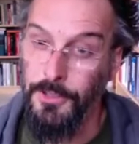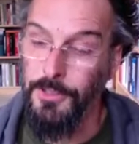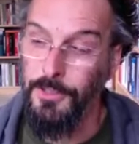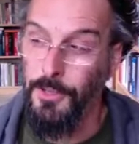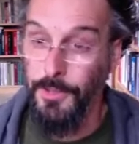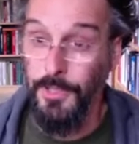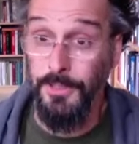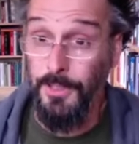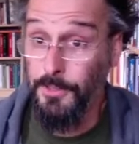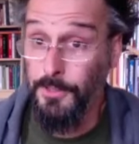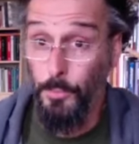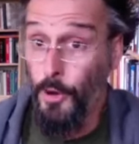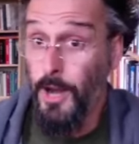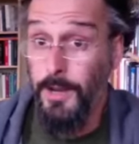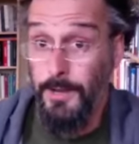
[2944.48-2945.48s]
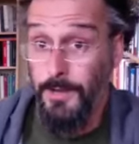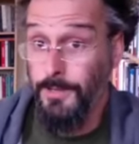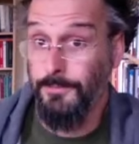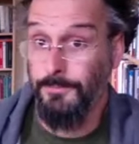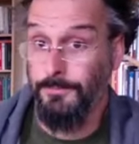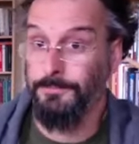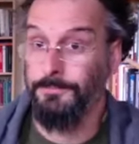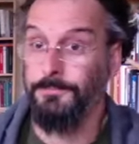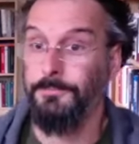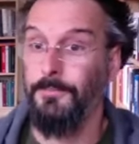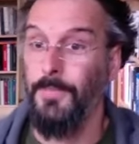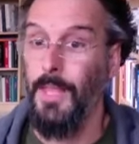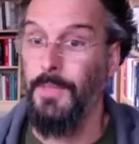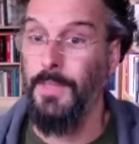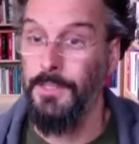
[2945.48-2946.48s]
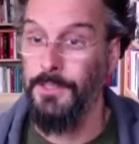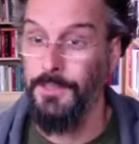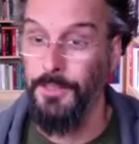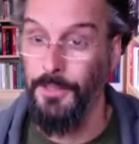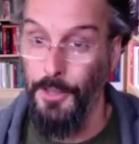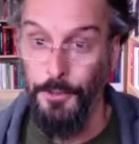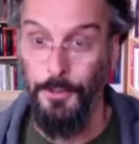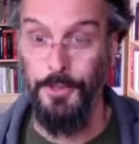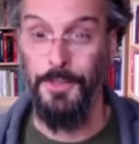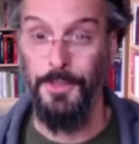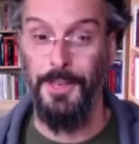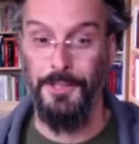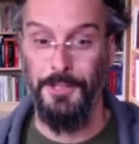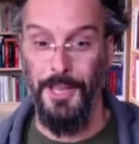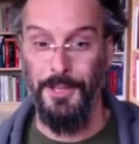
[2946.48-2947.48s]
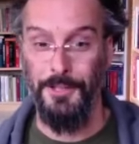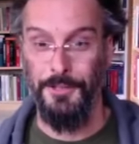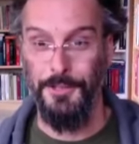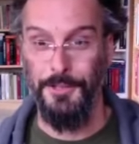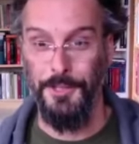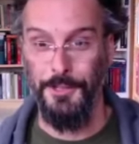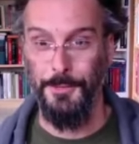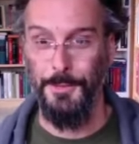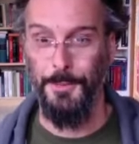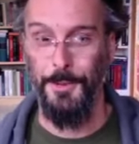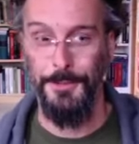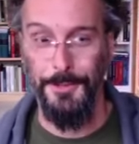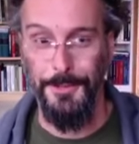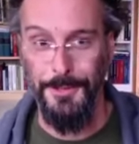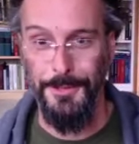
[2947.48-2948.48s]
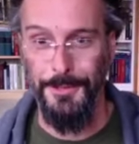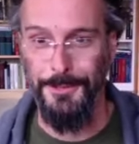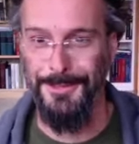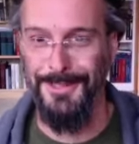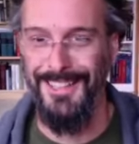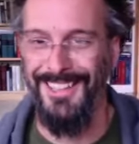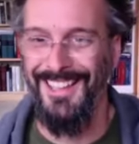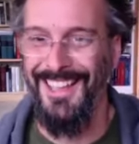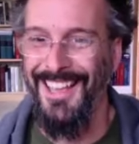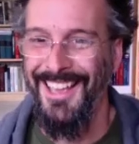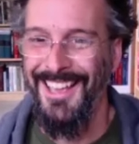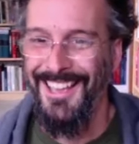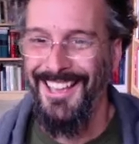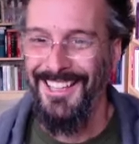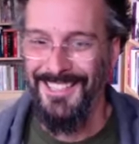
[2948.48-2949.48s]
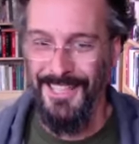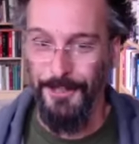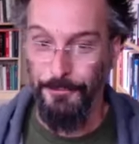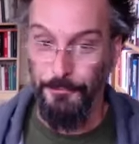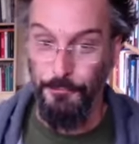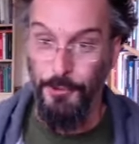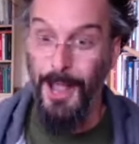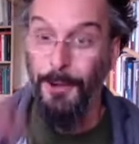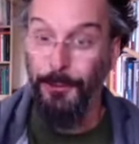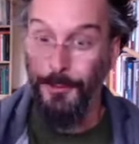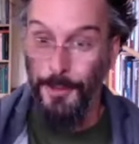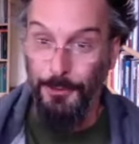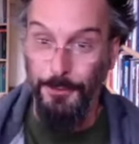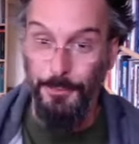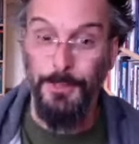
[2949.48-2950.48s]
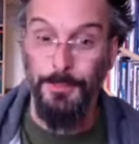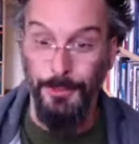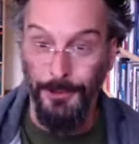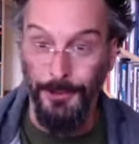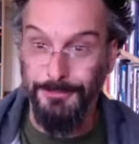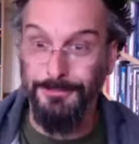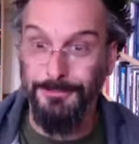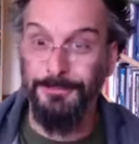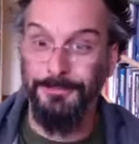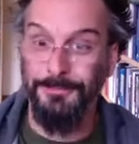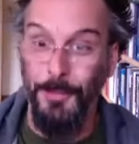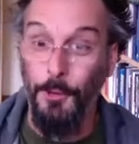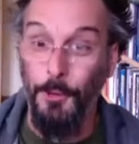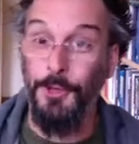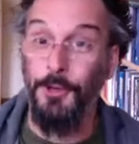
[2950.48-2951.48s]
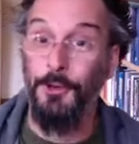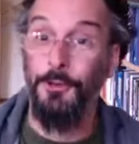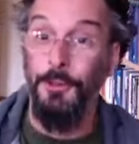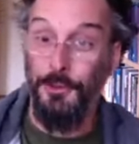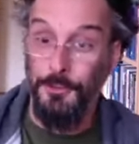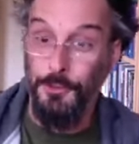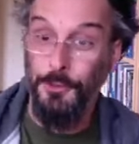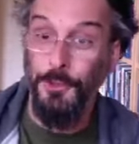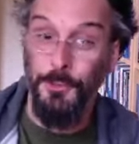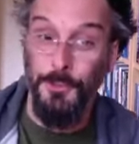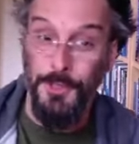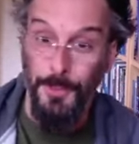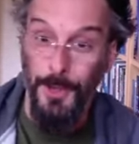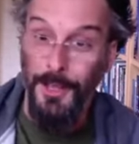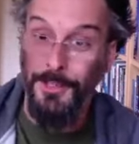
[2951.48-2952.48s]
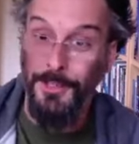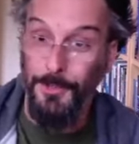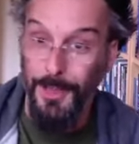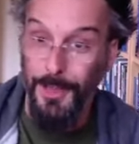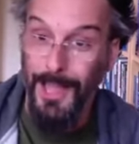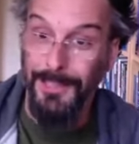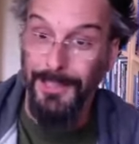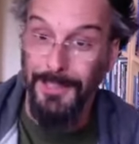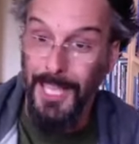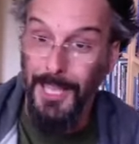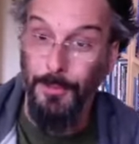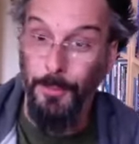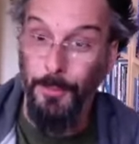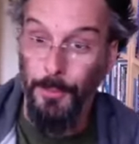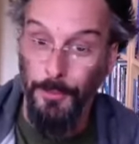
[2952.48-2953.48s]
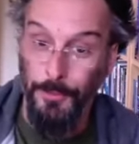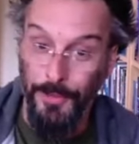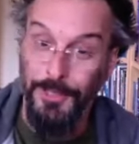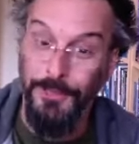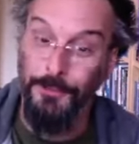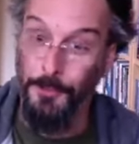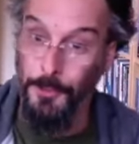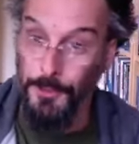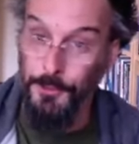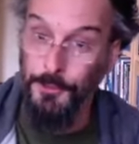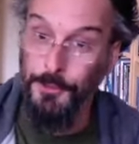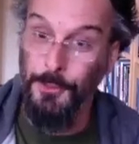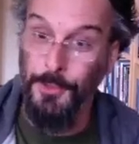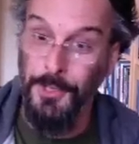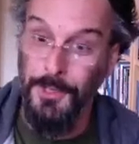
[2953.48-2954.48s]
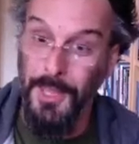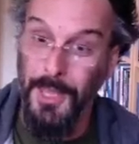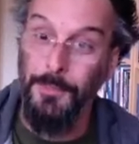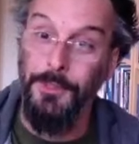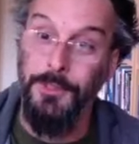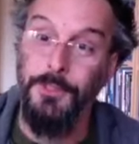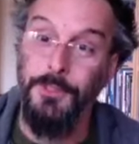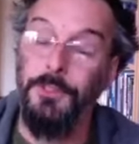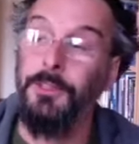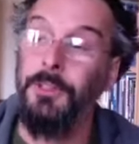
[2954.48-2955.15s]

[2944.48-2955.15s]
so that it doesn't break? And that's another thing the education system is supposed to do, is kind of route those people. Oh, you're the truly responsible, highly capable, reflective one. You should be in that position,